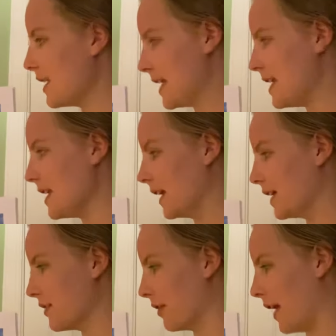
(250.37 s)
E
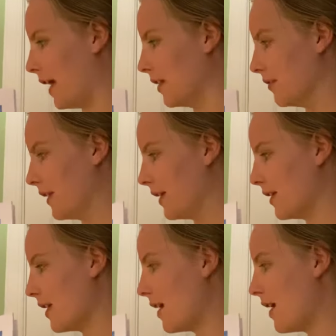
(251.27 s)
is for elephant.
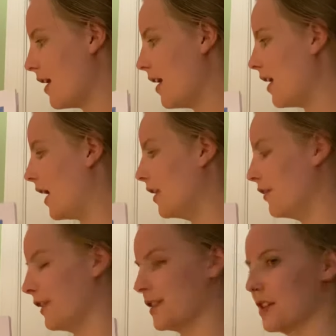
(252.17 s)

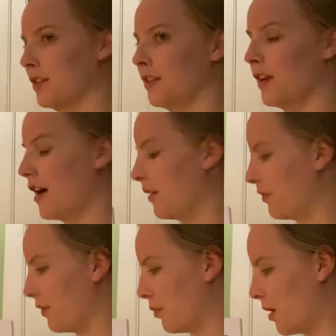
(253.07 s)
Elephants love
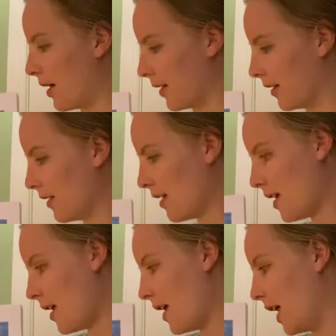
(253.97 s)
the water.
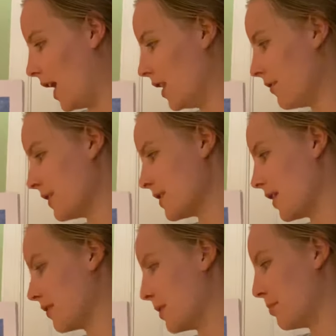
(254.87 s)
Elephants
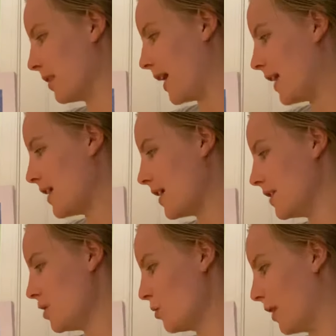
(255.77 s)
love to play
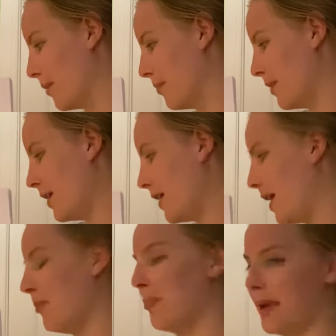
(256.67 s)
and swim
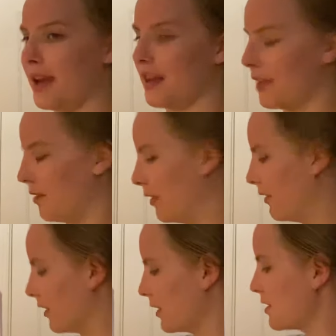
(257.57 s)
and bathe in
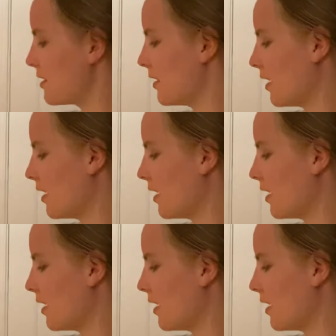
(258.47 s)
rivers.